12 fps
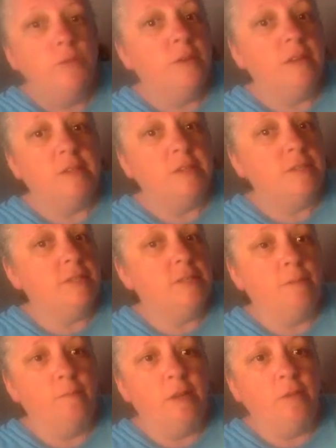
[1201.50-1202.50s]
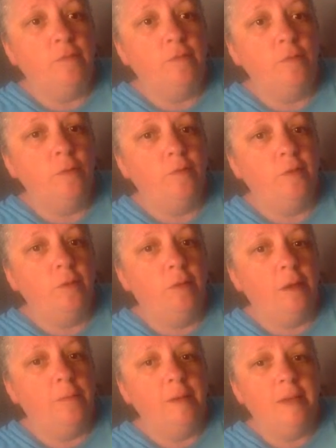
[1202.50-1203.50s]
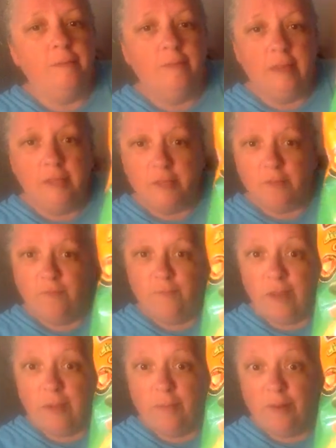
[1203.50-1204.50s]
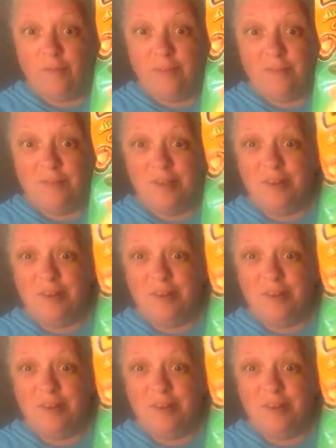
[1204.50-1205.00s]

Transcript: So because this is a mini food review, I would give these 5 out of 5